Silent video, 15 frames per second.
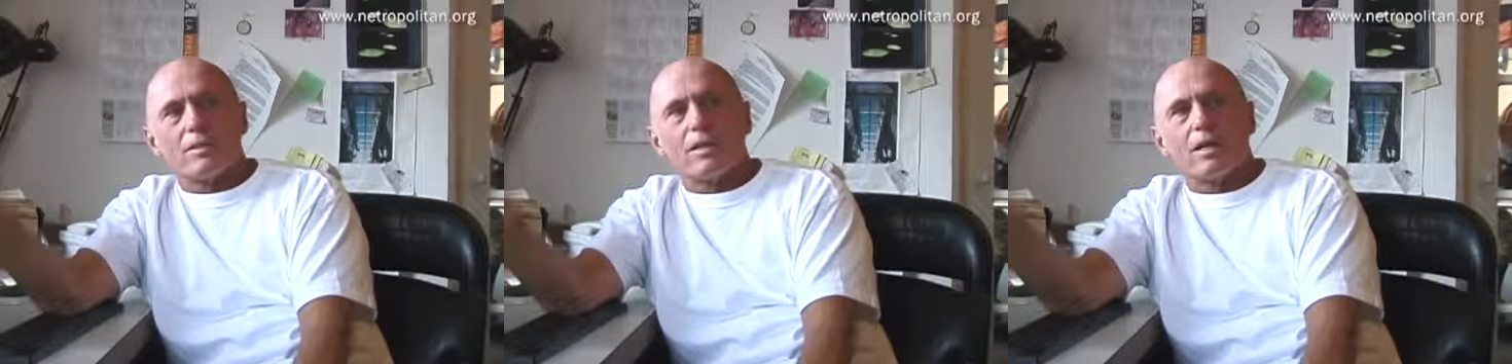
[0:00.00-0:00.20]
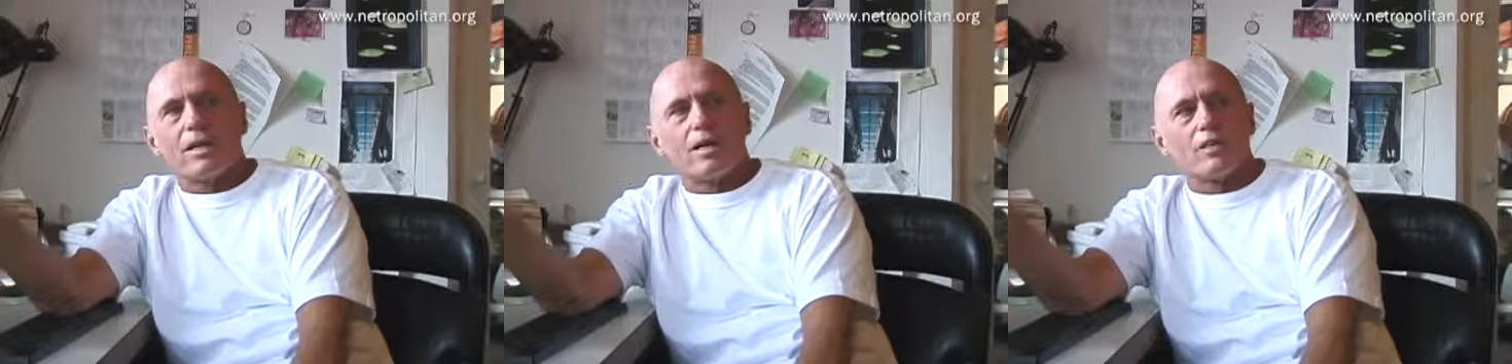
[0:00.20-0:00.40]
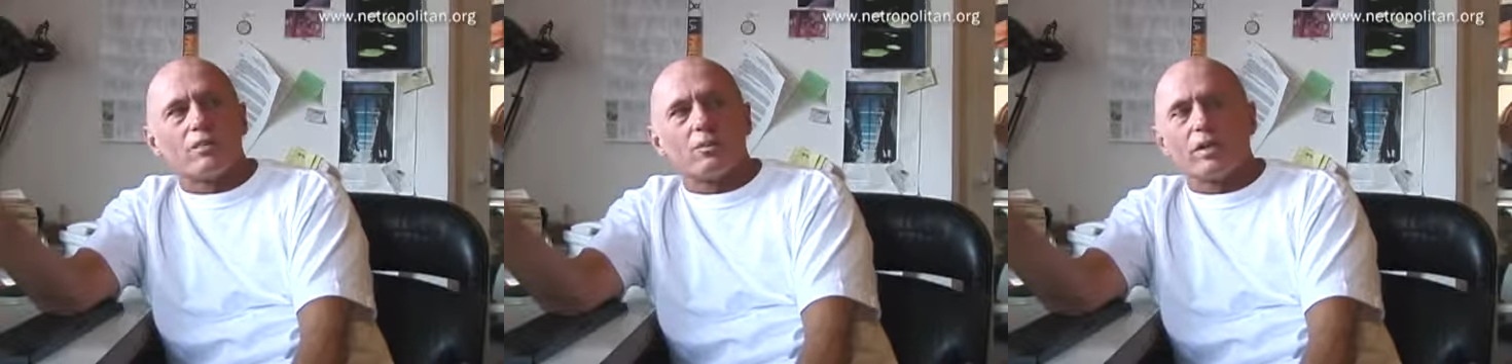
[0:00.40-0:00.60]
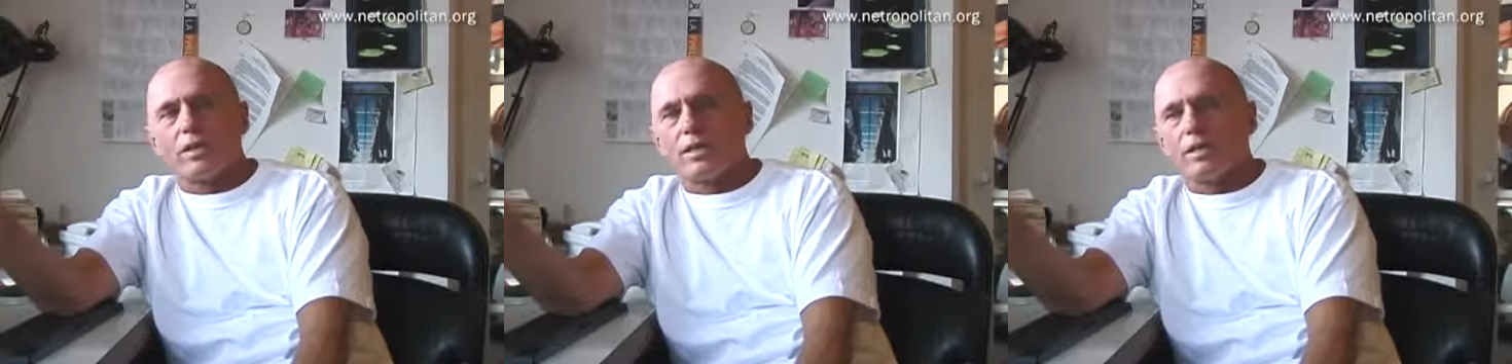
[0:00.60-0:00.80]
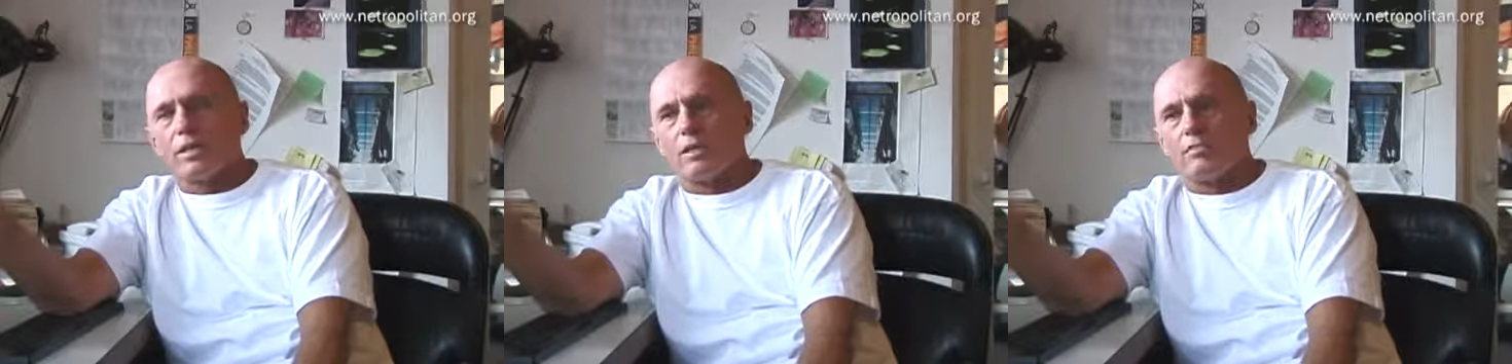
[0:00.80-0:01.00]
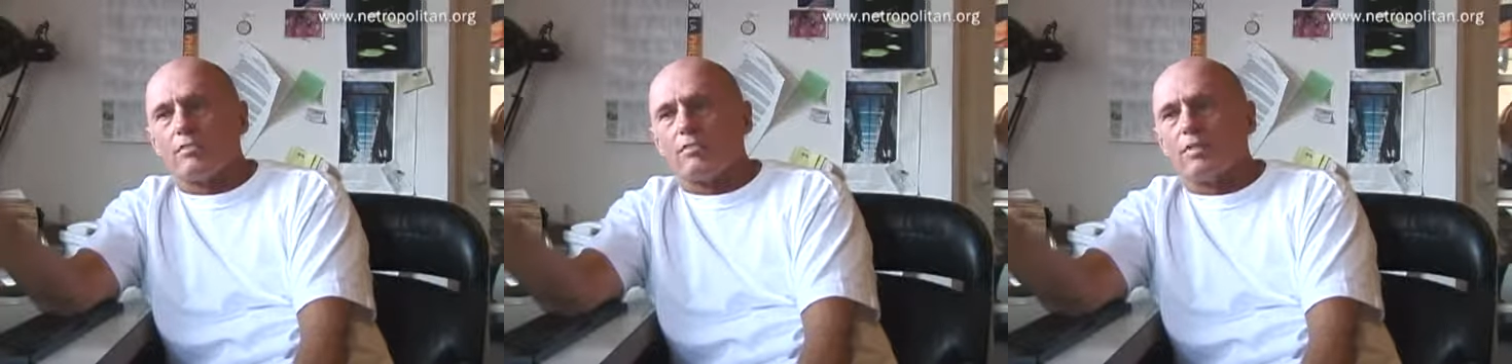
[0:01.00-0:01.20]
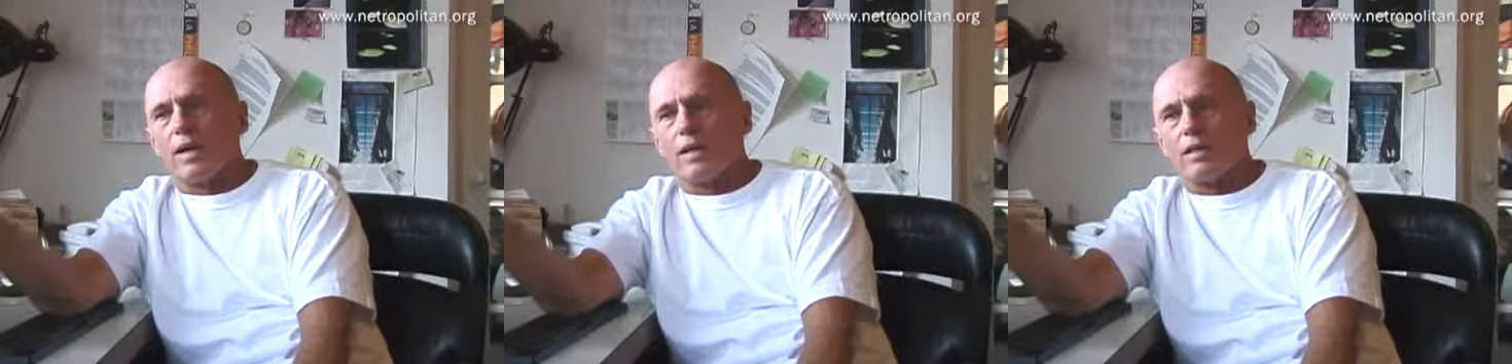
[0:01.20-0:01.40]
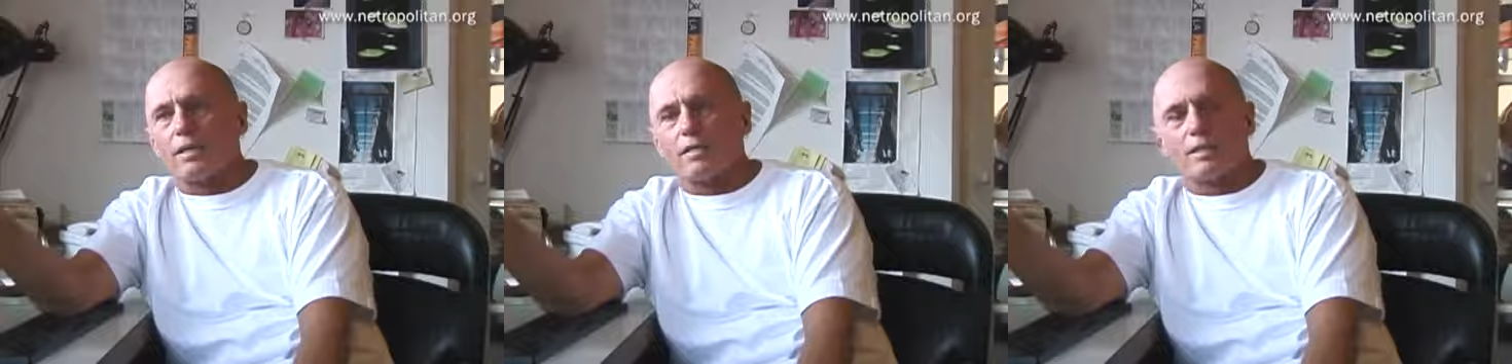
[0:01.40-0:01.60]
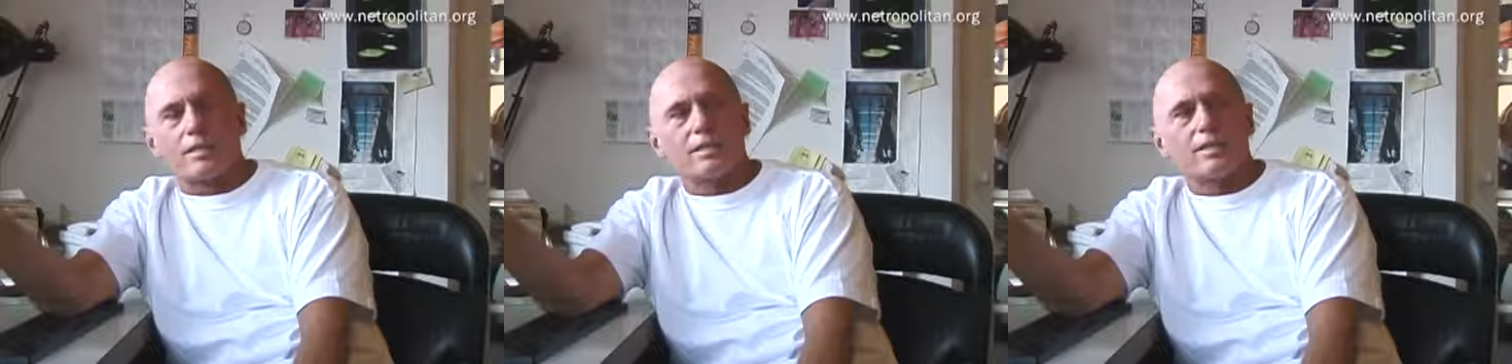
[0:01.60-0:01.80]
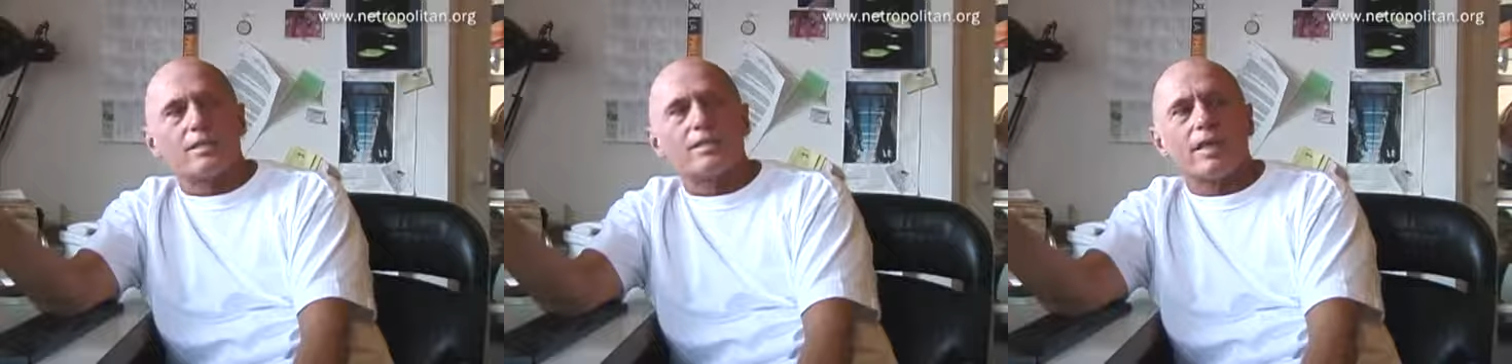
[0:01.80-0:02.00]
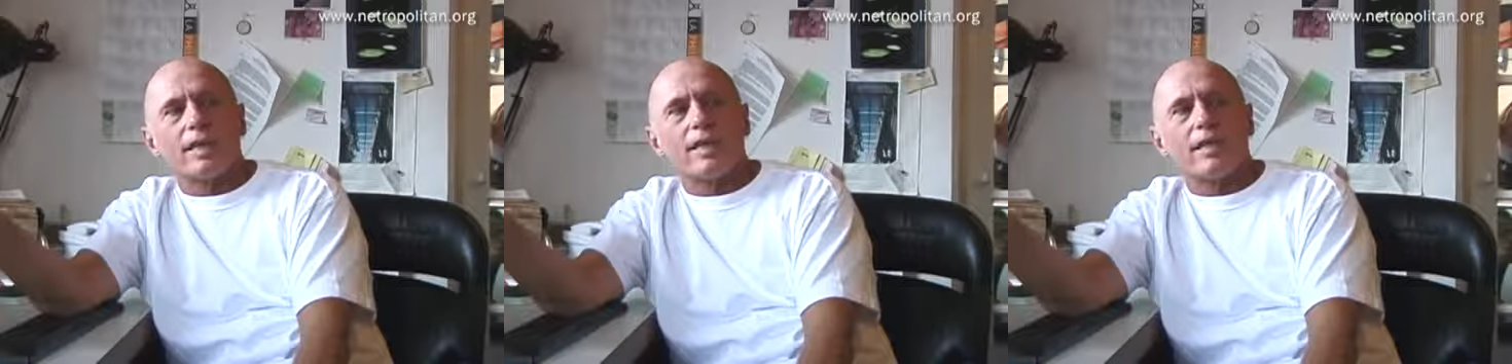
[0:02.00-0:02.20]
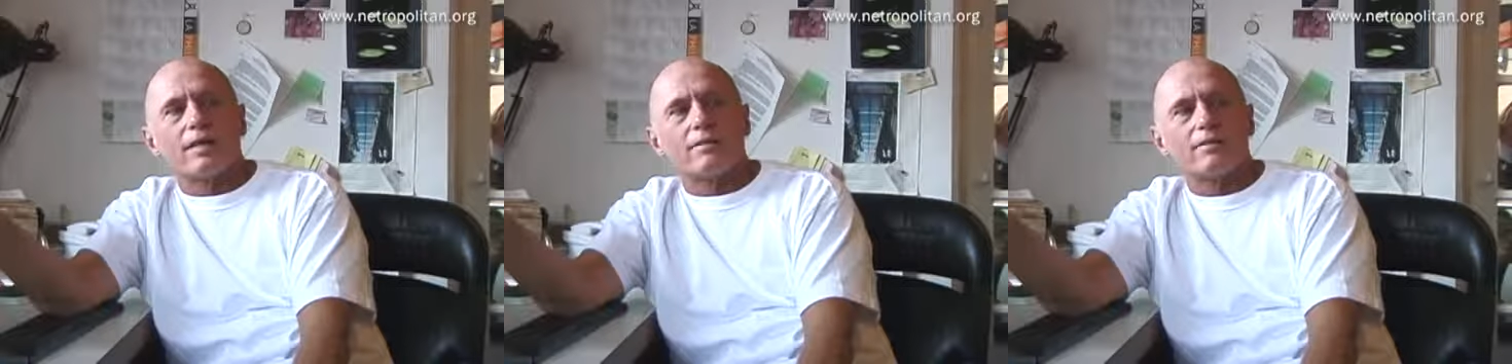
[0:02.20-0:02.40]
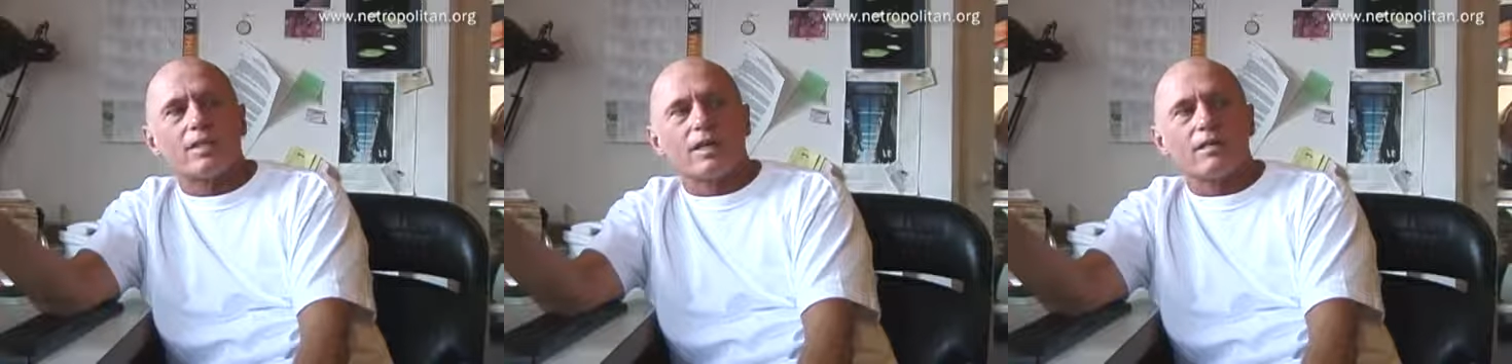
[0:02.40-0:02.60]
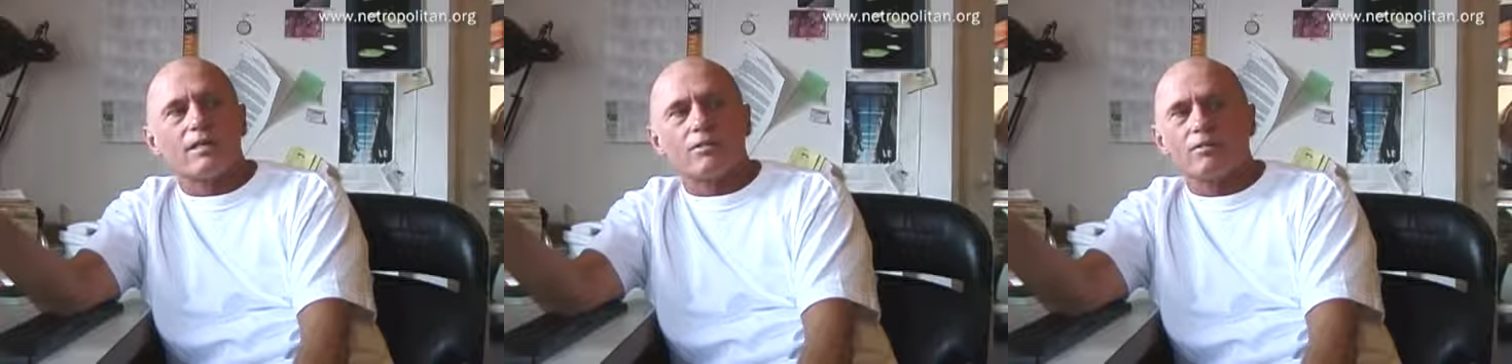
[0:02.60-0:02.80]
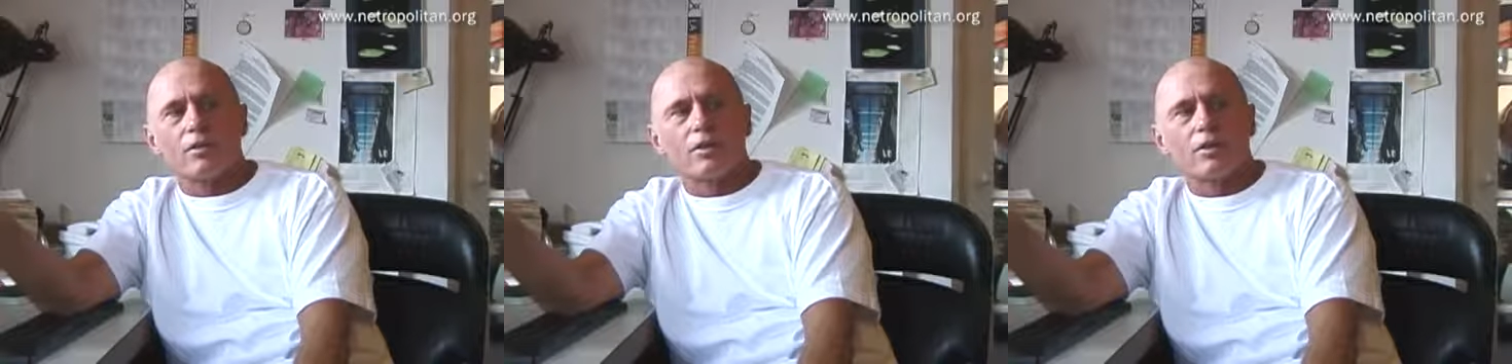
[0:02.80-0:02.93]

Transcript: cadre of faculty, staff down there,